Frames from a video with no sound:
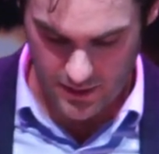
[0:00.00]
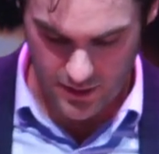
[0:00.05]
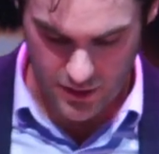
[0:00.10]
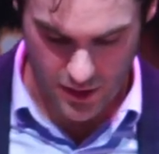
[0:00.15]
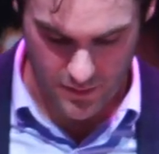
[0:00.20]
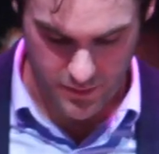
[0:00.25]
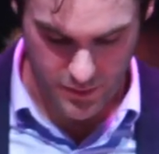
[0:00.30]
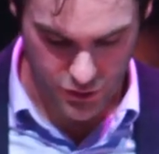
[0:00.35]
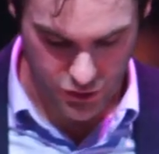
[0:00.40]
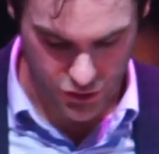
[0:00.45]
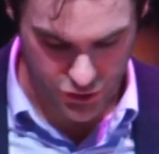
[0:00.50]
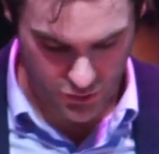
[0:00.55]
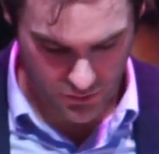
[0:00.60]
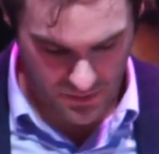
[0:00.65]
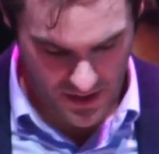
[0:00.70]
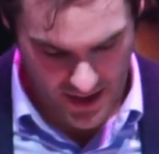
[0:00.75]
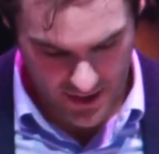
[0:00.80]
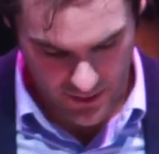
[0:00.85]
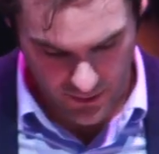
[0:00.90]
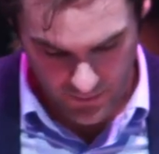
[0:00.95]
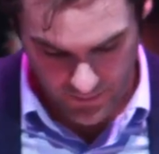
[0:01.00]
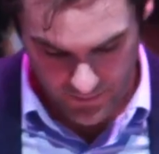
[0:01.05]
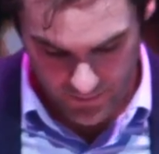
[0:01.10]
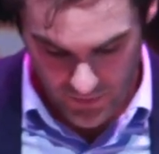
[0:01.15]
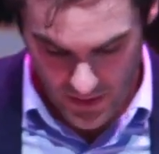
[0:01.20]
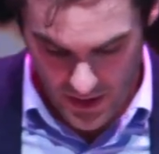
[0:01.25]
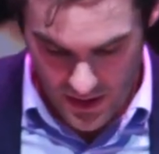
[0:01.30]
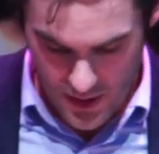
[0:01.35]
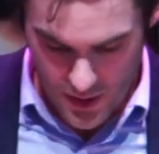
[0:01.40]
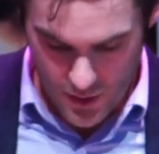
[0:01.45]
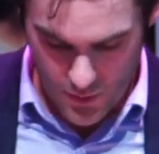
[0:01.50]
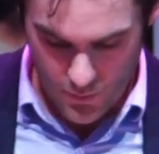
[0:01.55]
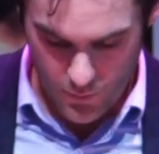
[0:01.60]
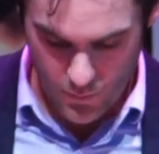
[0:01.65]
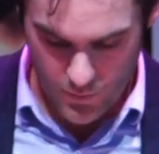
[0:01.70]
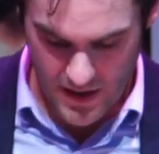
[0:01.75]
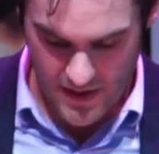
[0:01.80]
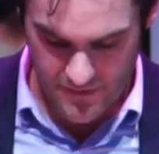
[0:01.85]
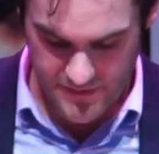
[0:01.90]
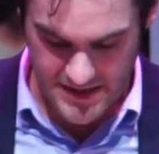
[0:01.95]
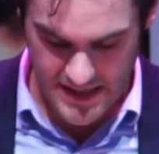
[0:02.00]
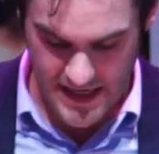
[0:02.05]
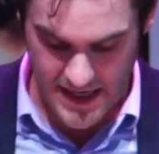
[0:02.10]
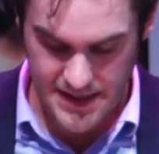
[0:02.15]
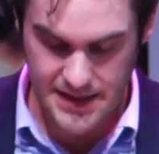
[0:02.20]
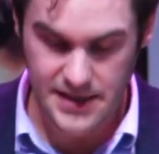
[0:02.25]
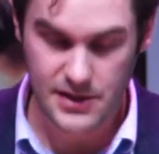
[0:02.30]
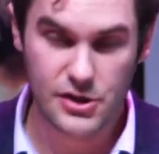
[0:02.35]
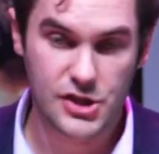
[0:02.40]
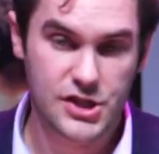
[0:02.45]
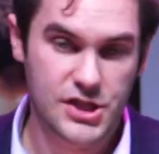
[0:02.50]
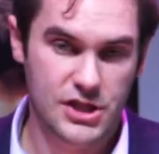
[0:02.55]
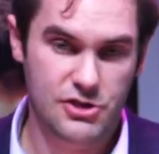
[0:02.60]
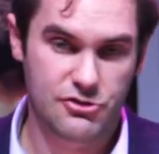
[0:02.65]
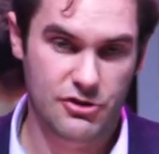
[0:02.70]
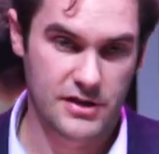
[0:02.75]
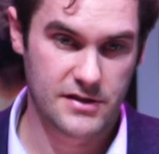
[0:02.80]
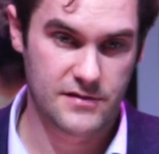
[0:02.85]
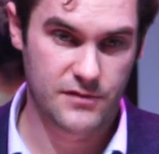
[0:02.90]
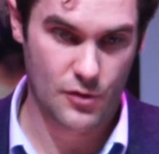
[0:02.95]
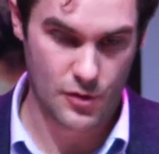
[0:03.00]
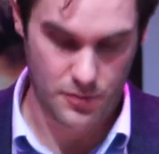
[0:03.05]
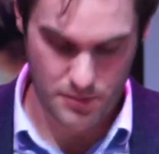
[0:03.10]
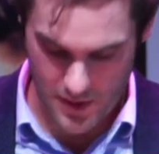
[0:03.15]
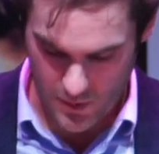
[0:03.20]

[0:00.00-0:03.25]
carbon neutral manner. We have 10 years to transform